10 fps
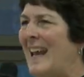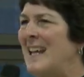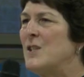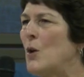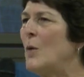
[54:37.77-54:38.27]

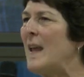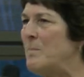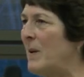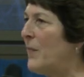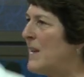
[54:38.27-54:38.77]
and so they
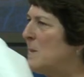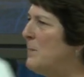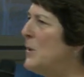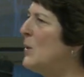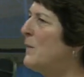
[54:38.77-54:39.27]
built this
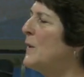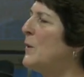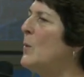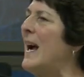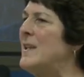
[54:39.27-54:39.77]
beautiful
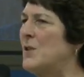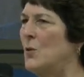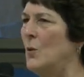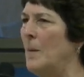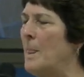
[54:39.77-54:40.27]
new high
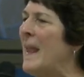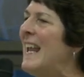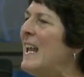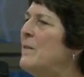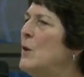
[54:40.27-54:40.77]
school.
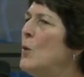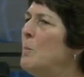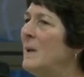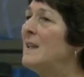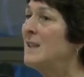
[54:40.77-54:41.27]
If
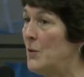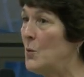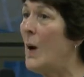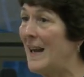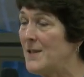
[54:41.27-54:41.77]
you build a
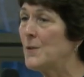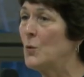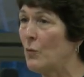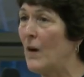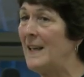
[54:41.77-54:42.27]
new high
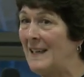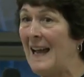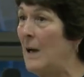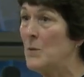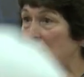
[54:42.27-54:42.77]
school right
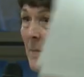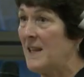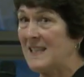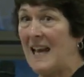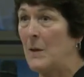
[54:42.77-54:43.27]
now, some of
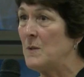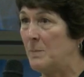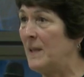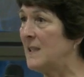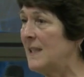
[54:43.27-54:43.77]
the towns
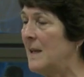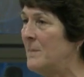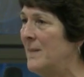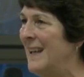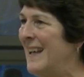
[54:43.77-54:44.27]
building
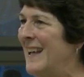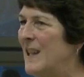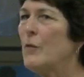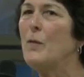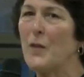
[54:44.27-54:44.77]
them,
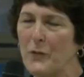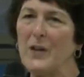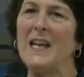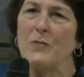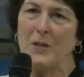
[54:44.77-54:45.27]
they're over
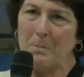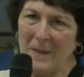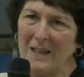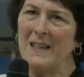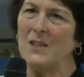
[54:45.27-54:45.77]
$300
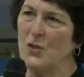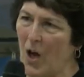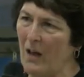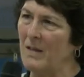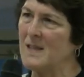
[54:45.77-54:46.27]
million
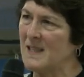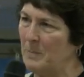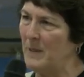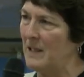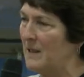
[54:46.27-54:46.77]

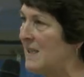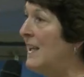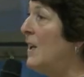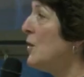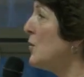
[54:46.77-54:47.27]
to build.
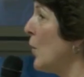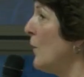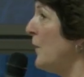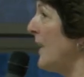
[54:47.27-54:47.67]
Don't